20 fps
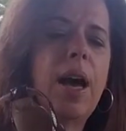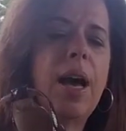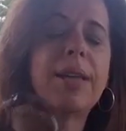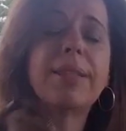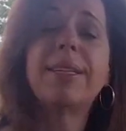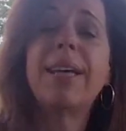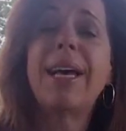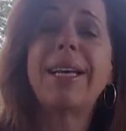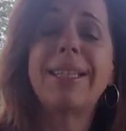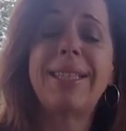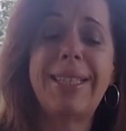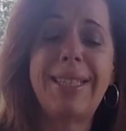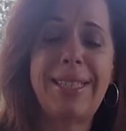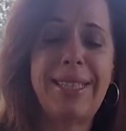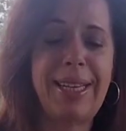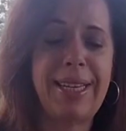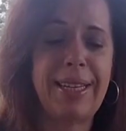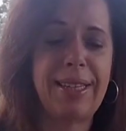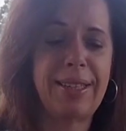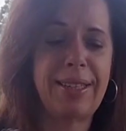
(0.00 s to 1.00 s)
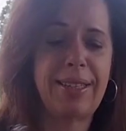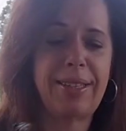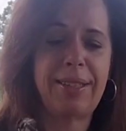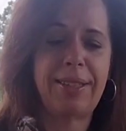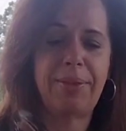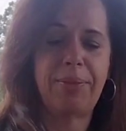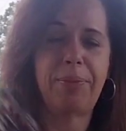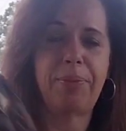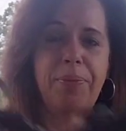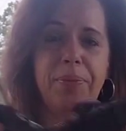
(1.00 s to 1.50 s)
a size 6.
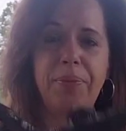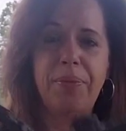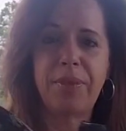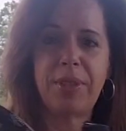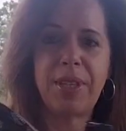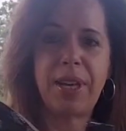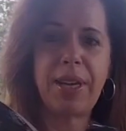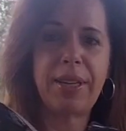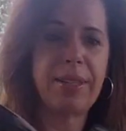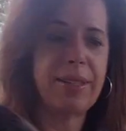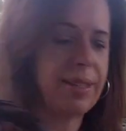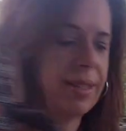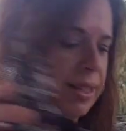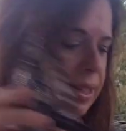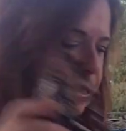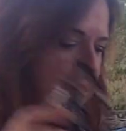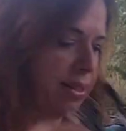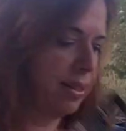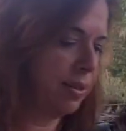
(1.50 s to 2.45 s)
Size 6.